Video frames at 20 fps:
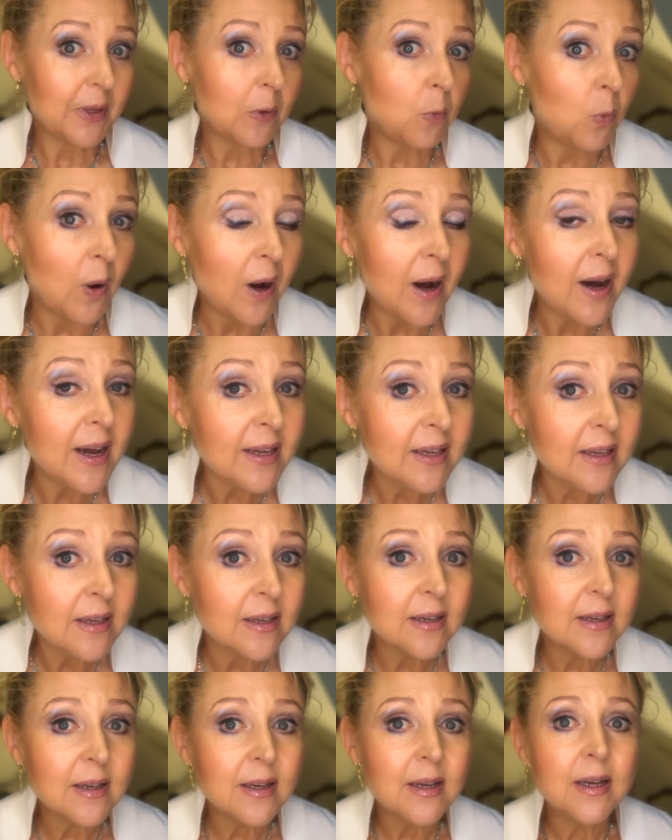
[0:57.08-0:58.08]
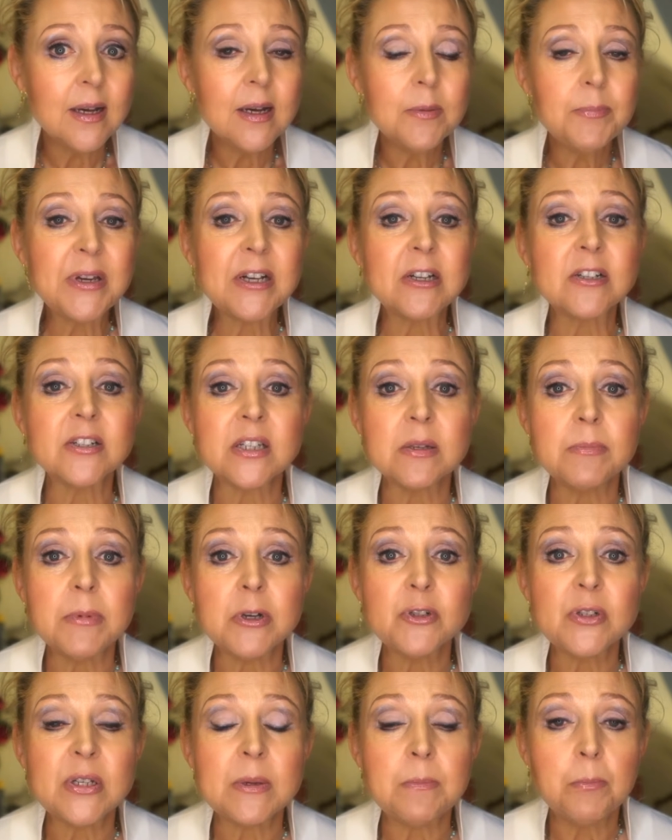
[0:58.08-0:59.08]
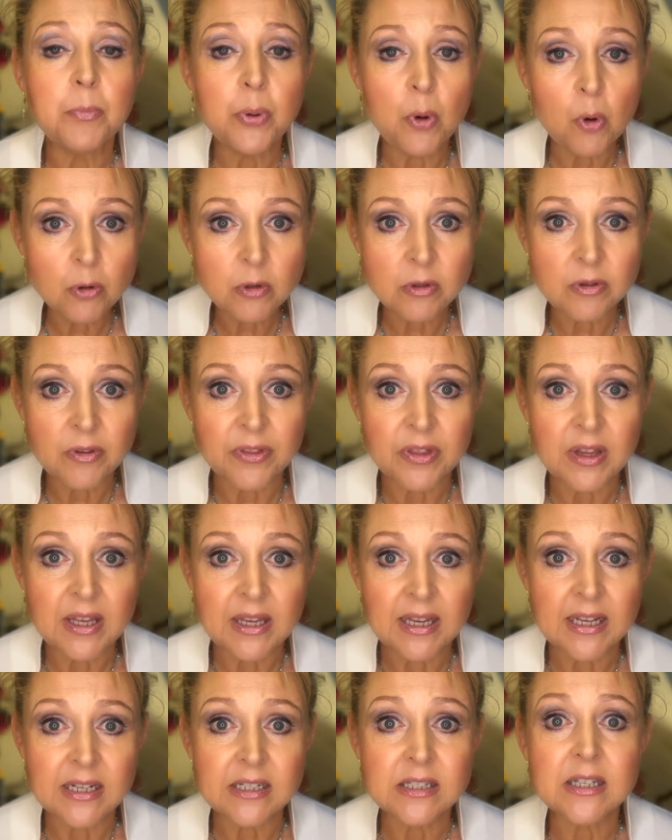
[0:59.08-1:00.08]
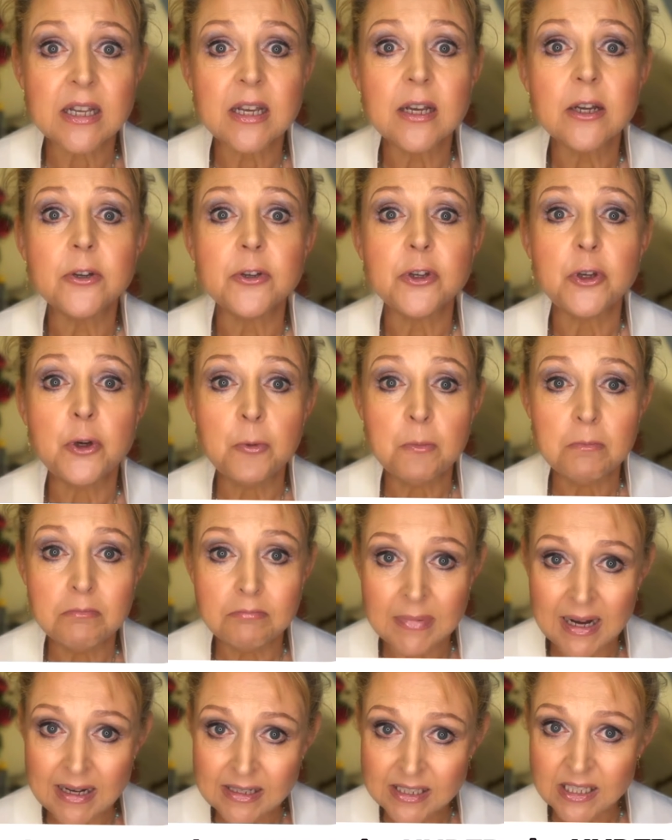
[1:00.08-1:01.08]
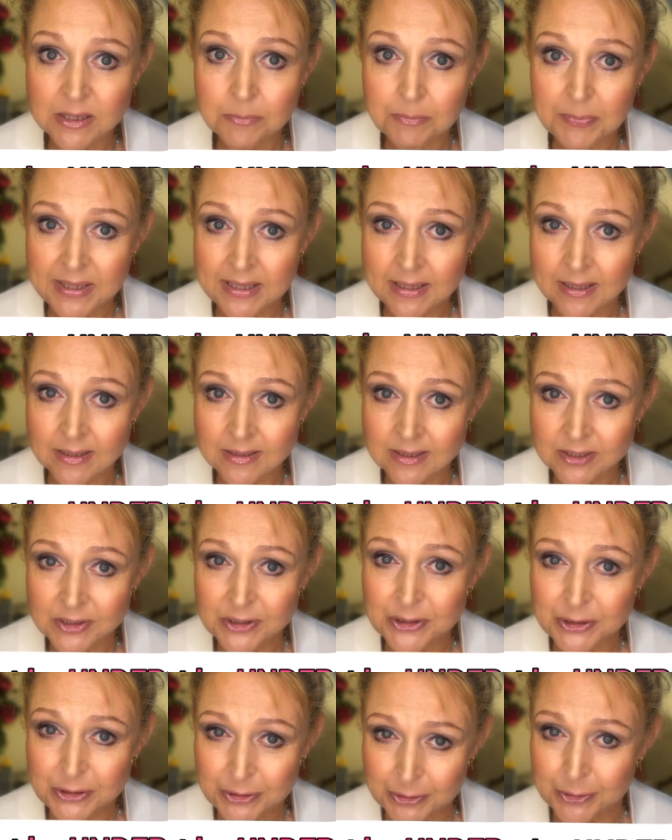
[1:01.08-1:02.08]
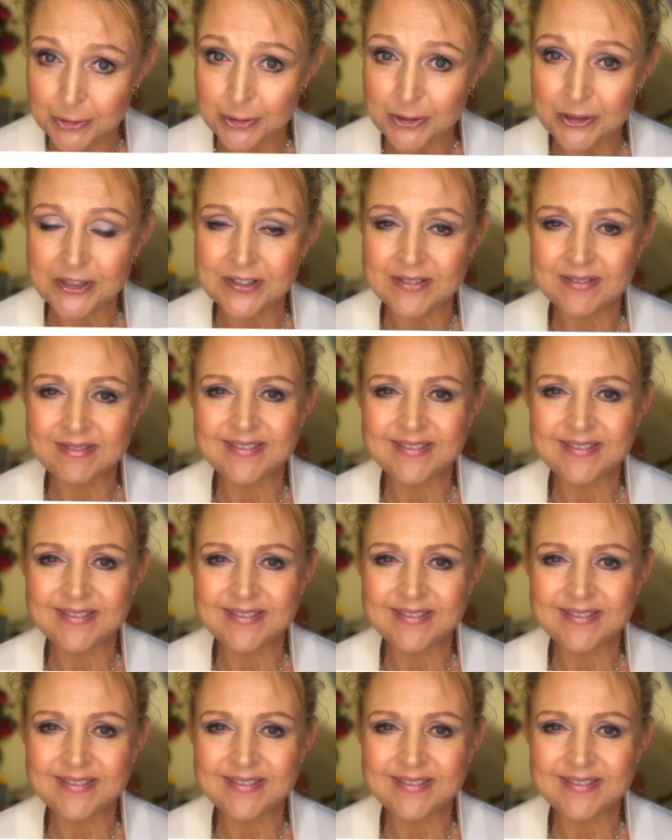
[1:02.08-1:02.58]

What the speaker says: Why? Because the most important thing is you must be understood.